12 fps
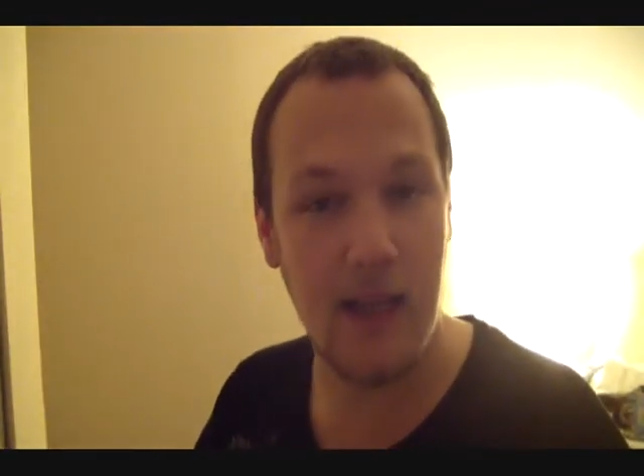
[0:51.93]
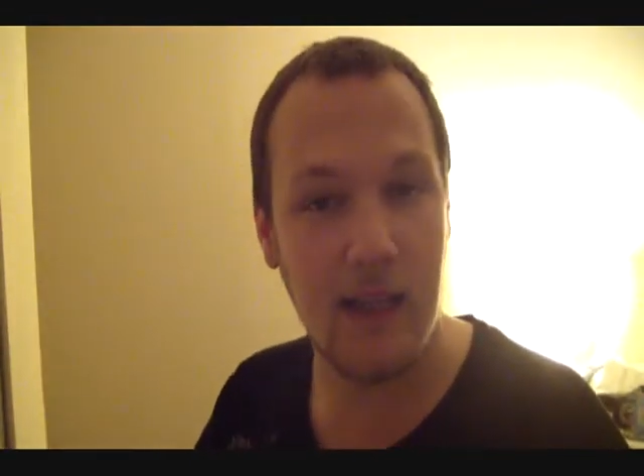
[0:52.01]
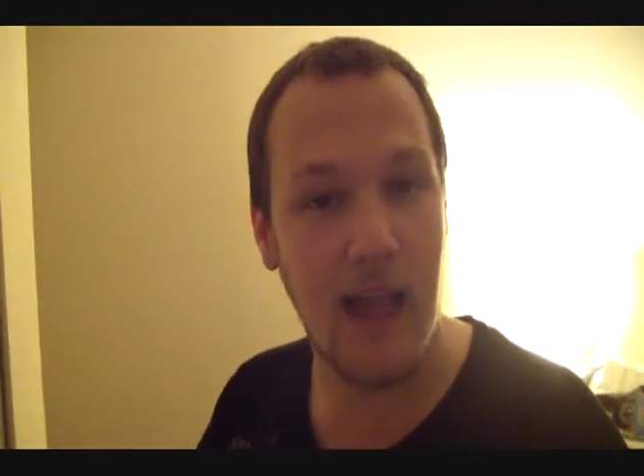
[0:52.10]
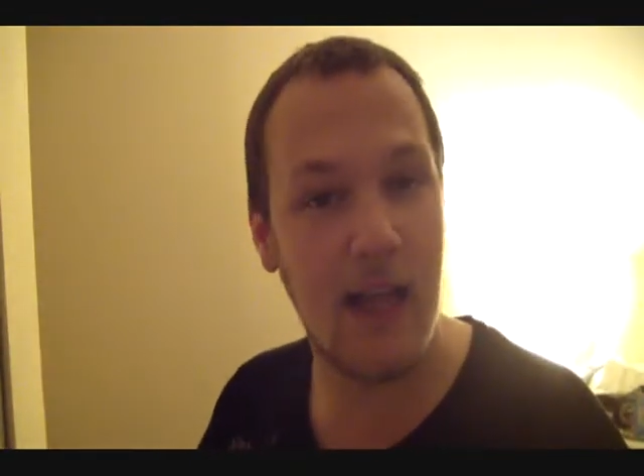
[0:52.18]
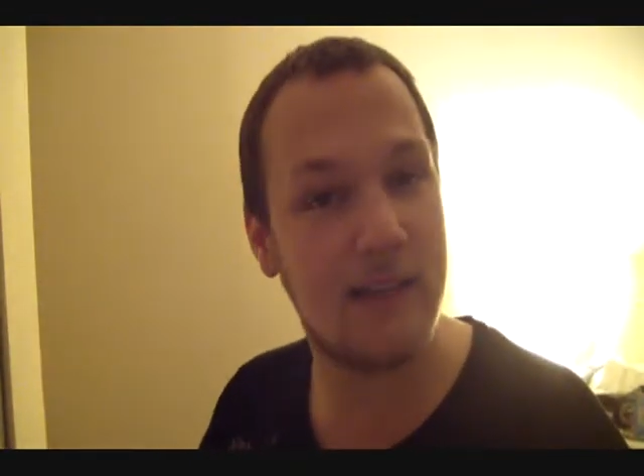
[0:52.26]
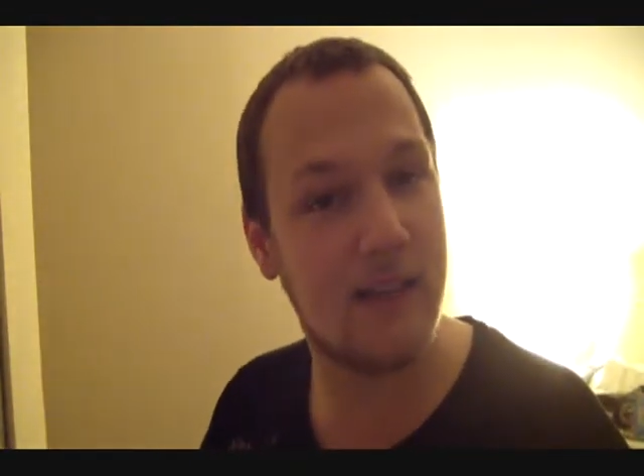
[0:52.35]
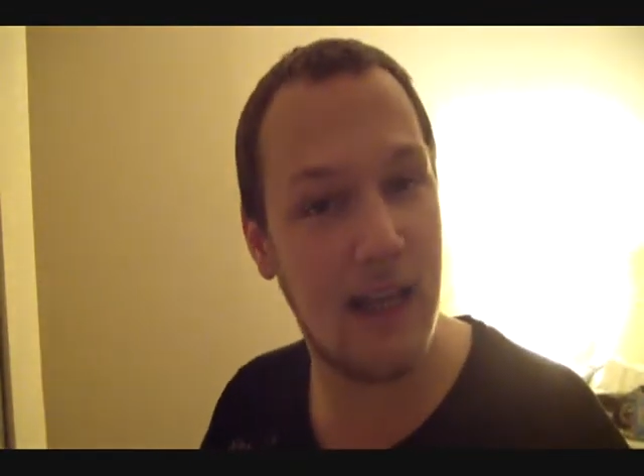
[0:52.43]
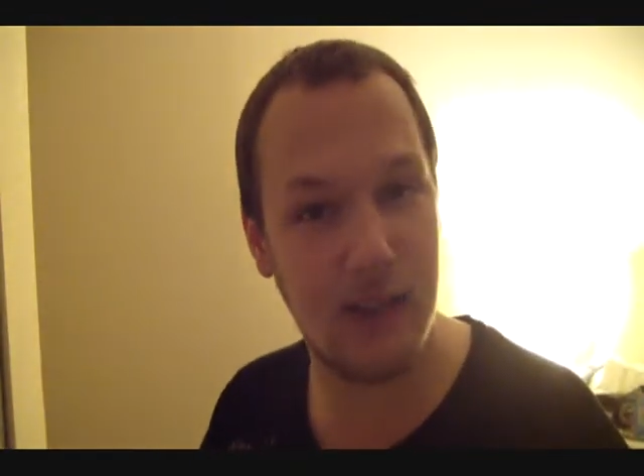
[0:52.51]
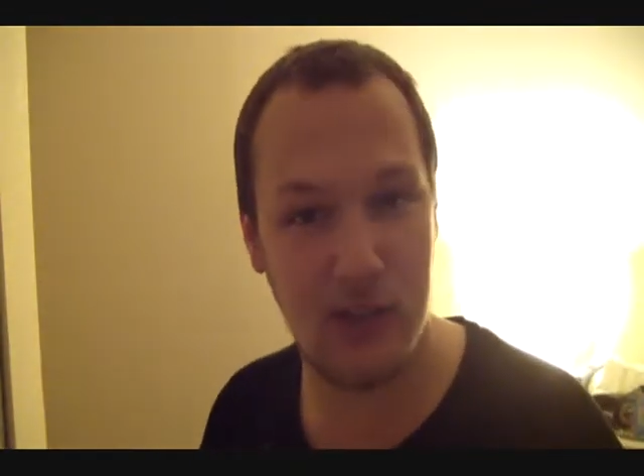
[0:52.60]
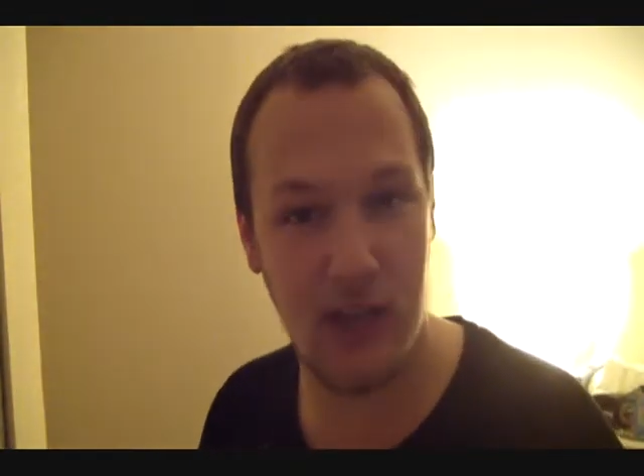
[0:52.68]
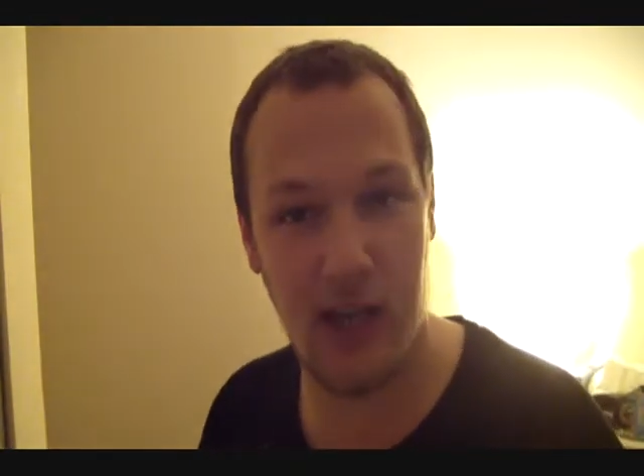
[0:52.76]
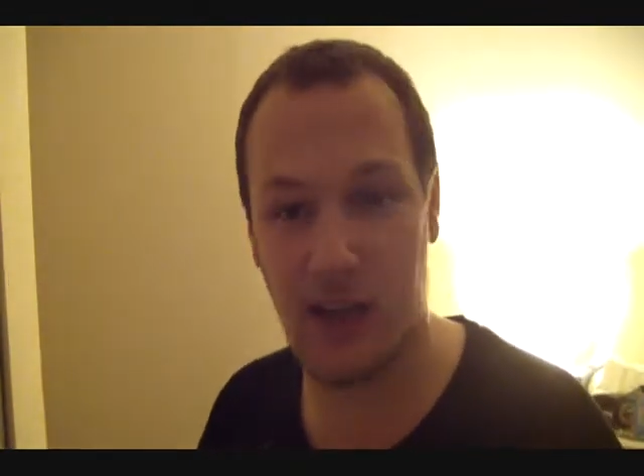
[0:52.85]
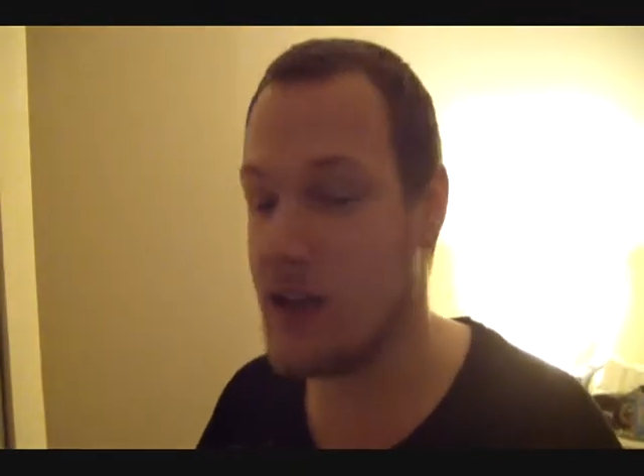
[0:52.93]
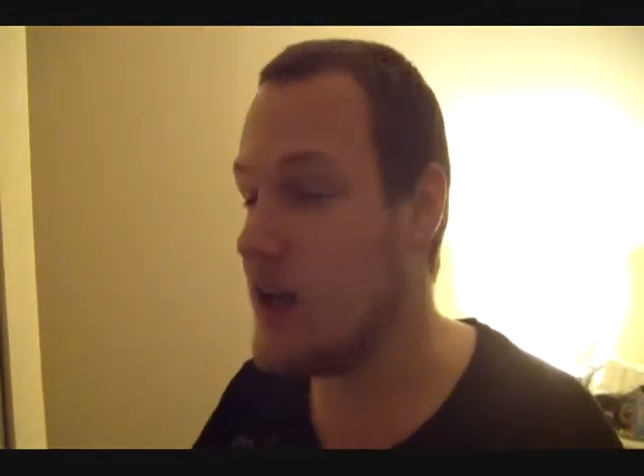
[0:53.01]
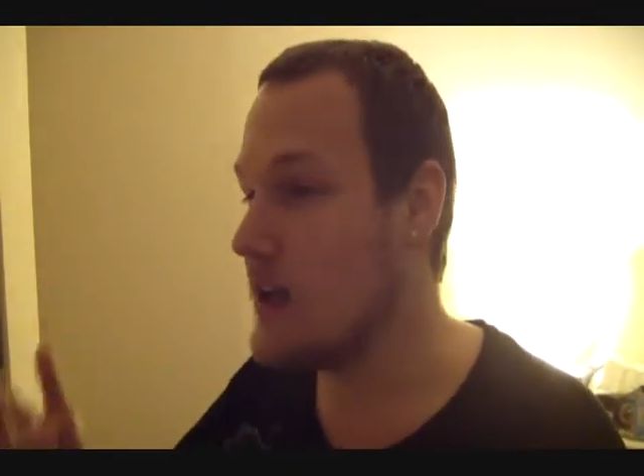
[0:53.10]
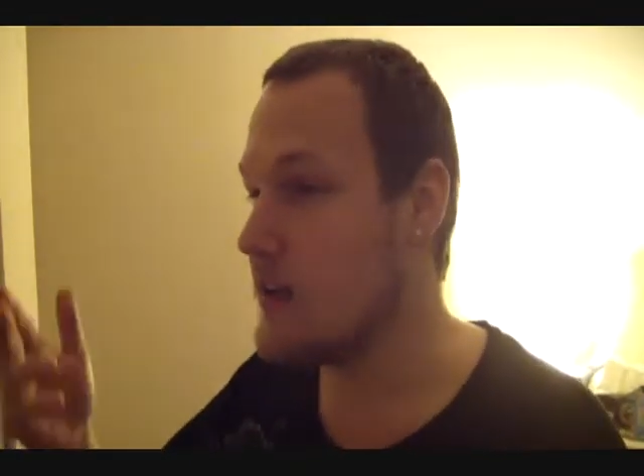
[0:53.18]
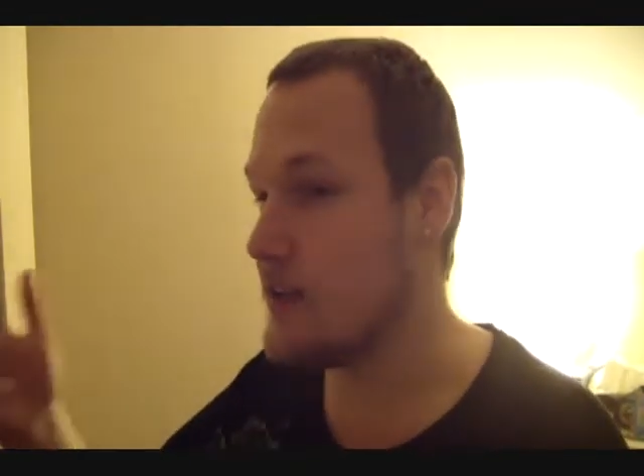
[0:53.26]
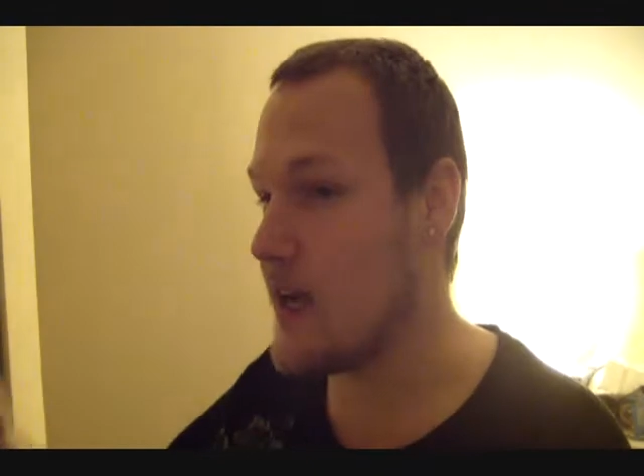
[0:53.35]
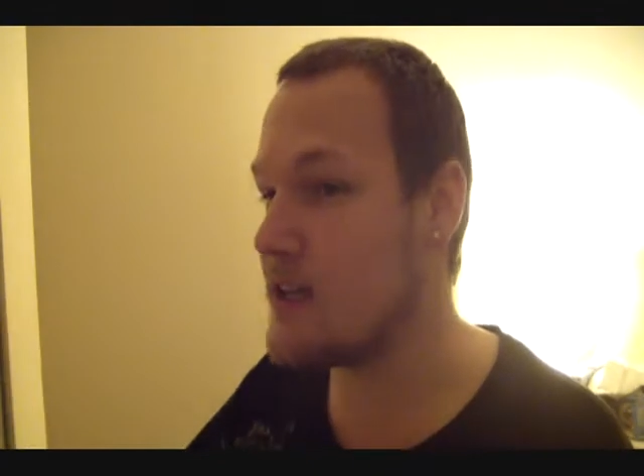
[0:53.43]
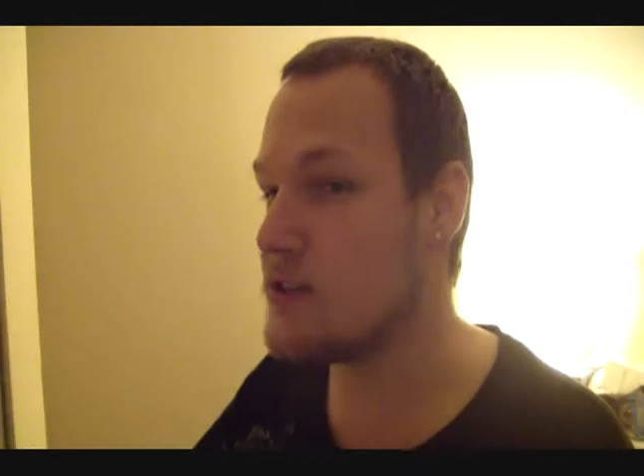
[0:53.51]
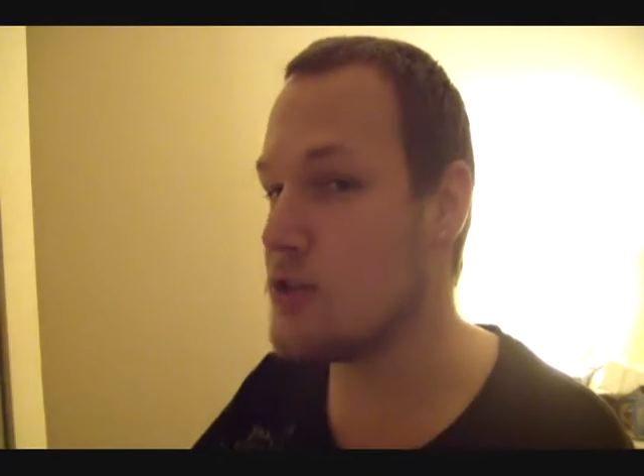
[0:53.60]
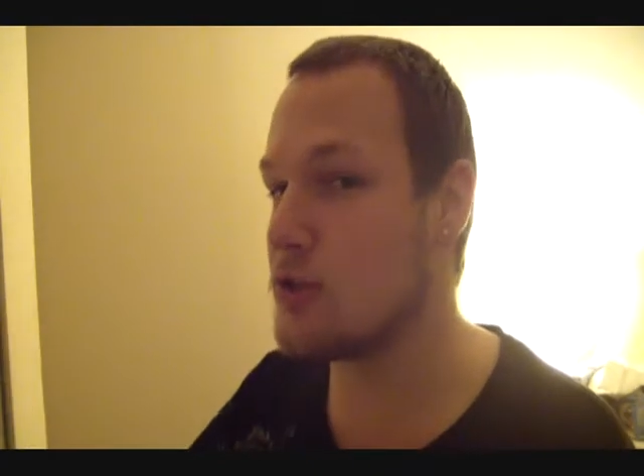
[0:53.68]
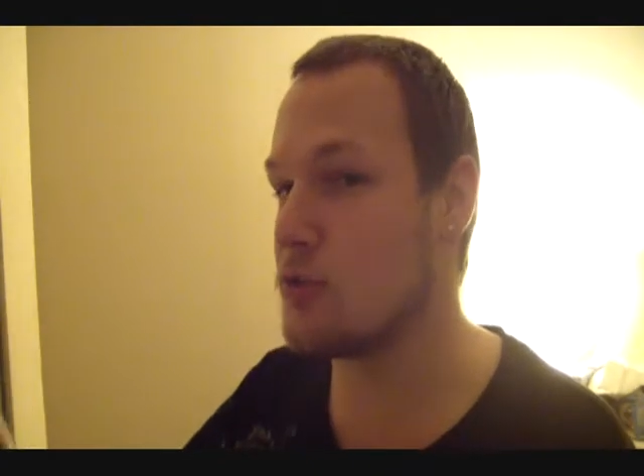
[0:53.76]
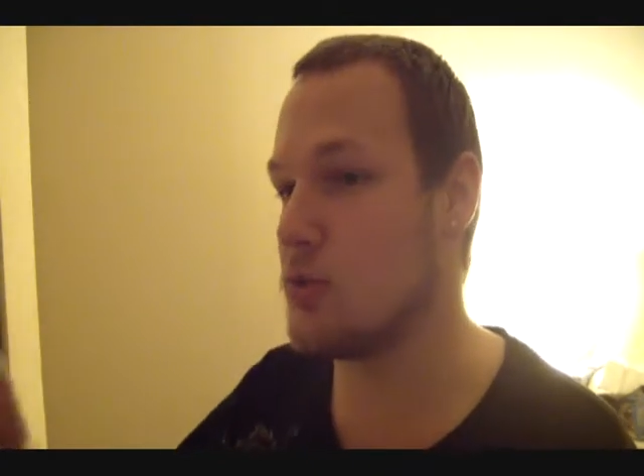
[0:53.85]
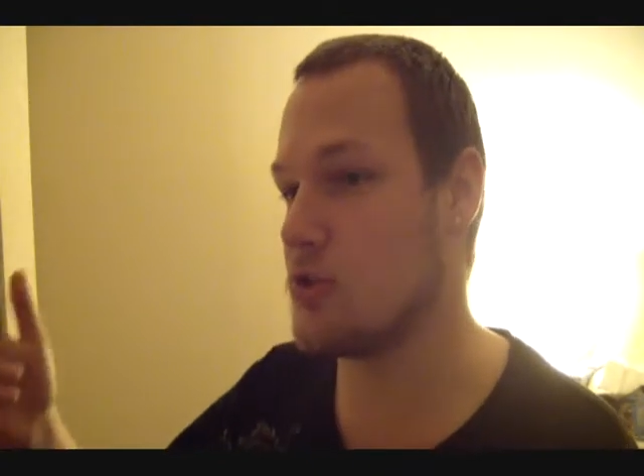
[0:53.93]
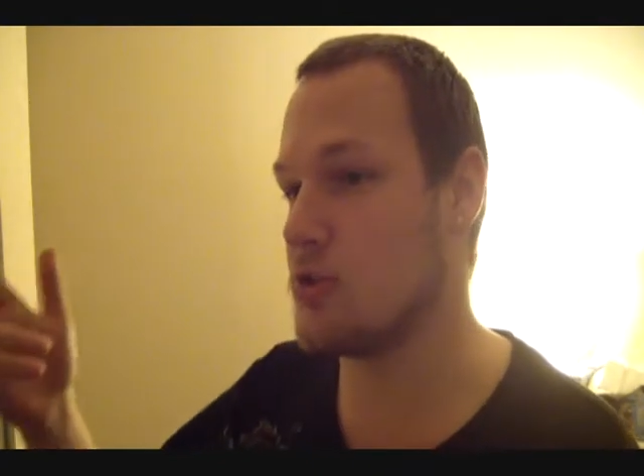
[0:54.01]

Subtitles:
Last I checked, gangsters were